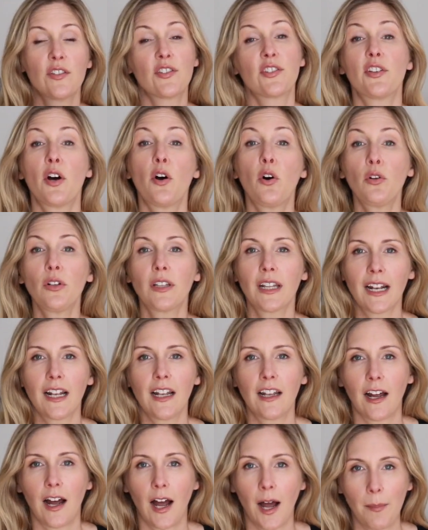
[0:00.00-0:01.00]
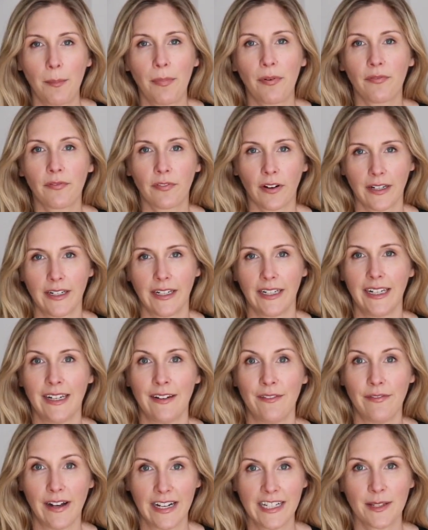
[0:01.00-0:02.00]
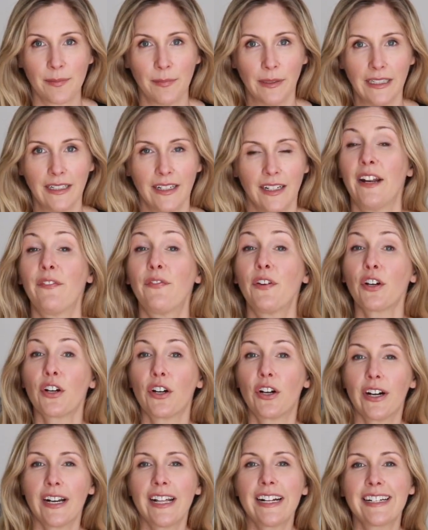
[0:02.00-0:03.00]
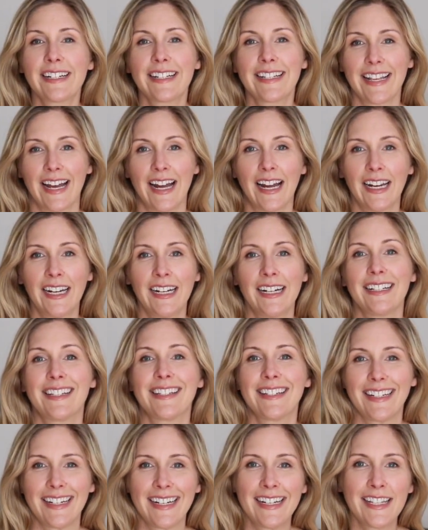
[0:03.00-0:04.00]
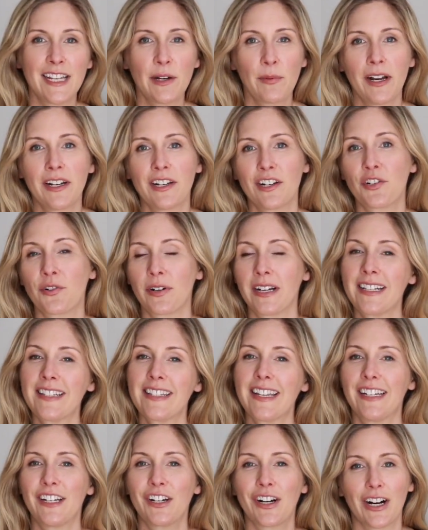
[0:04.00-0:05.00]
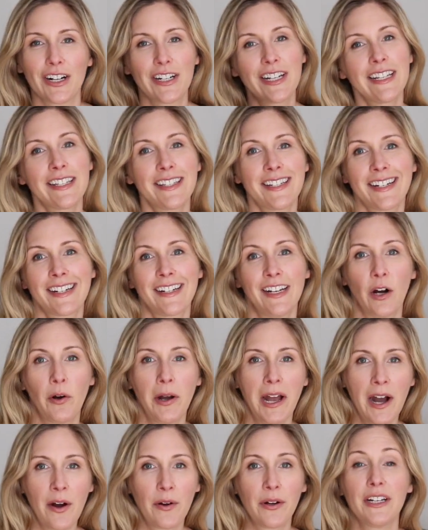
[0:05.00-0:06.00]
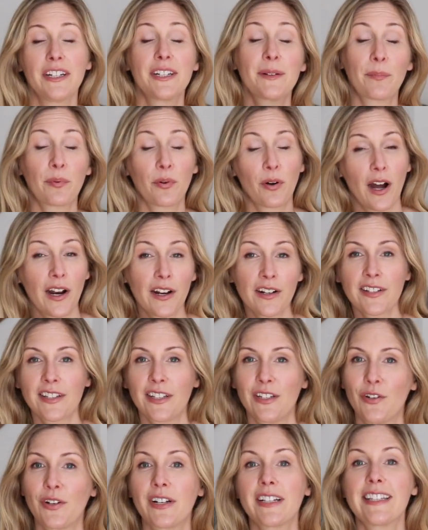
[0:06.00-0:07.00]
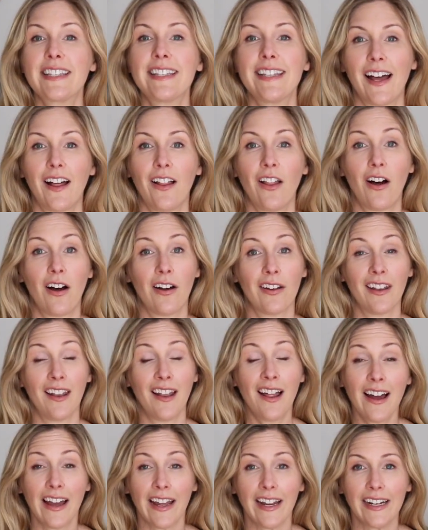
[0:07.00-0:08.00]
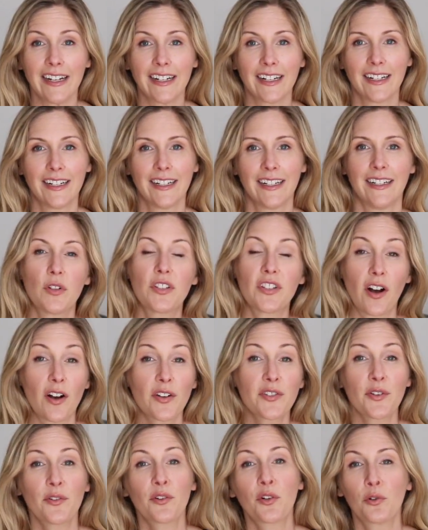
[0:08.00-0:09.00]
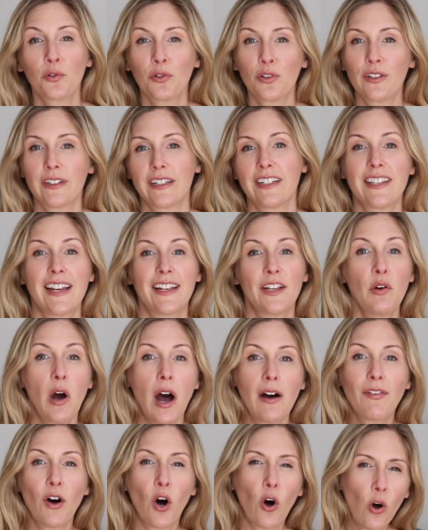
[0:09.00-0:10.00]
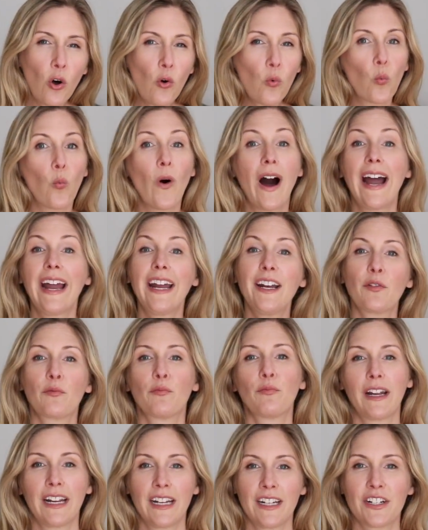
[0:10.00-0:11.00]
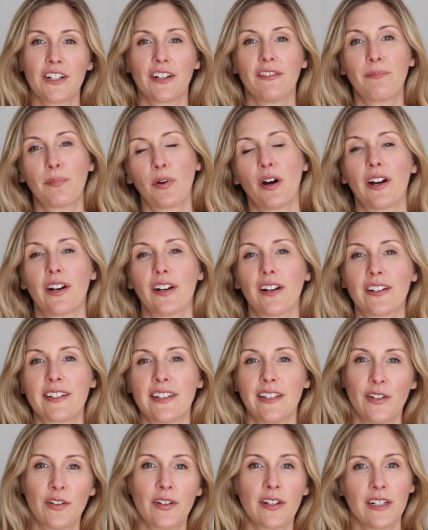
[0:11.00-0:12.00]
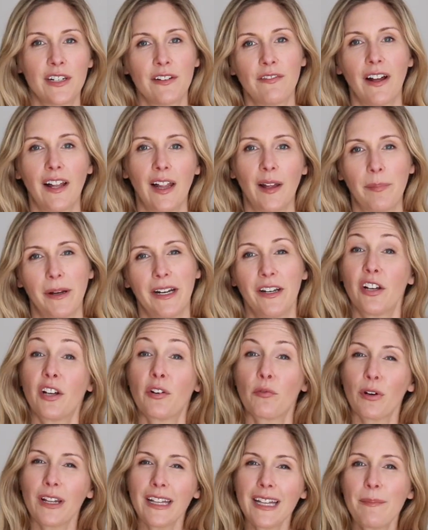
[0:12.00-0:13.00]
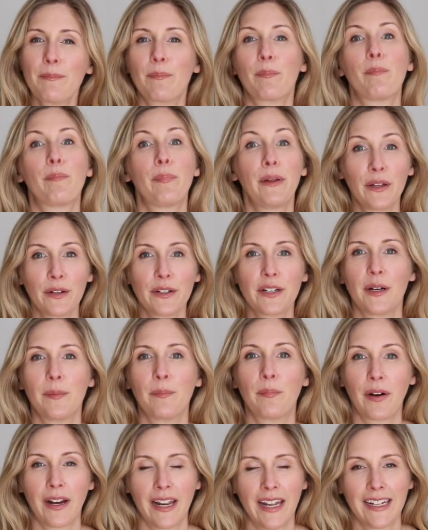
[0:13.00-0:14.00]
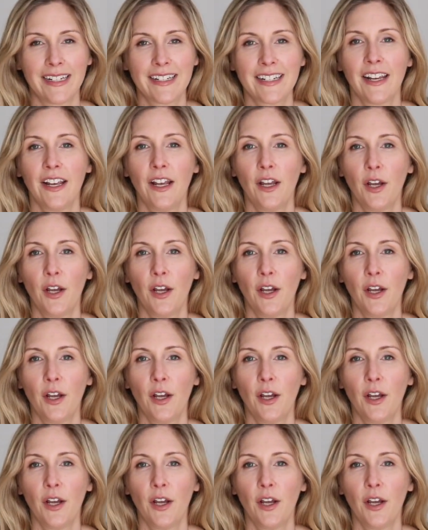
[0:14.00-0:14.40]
so little upfront investment. And if you're good at design, it's an easy way to translate your artistic know-how into products that you can sell online. What's also cool is that you have a whole wide range of products that you can develop, and you can really build a brand